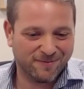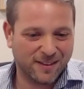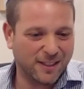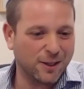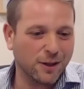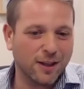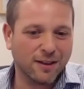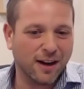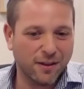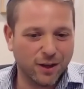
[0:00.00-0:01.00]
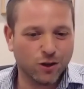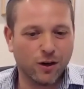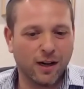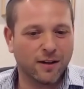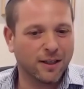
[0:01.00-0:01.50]
It's not the
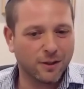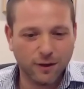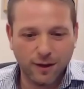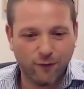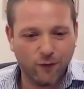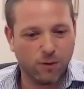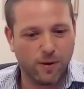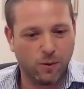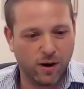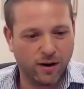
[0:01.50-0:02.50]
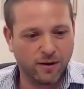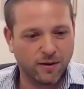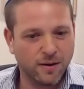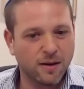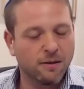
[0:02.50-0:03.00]
traditional, it's not the formal one,
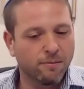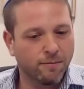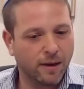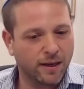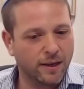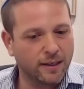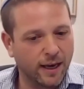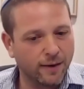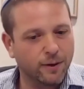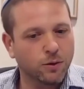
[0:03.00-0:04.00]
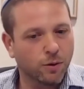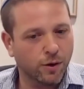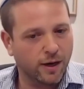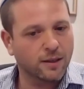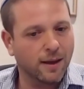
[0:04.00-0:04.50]
but he's able to
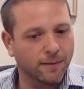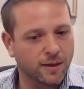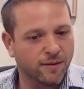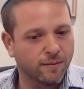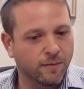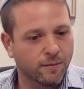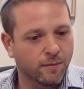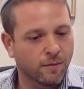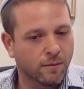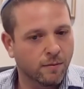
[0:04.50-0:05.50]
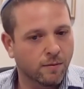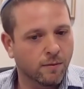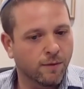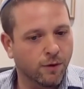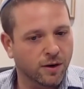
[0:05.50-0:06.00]
create something
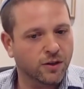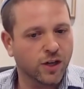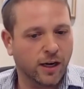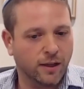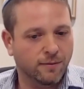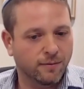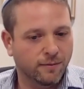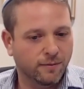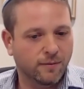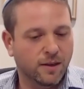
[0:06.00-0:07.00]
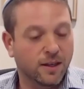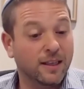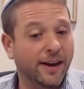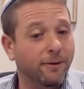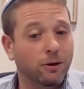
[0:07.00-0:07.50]
for his child.
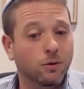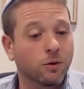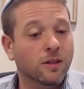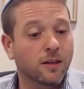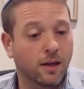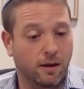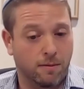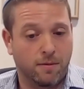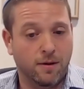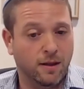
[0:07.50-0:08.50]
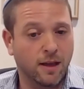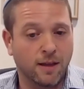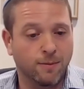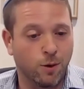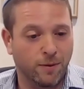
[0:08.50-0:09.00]
He's able to see him in
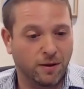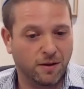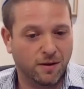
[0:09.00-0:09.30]
that moment.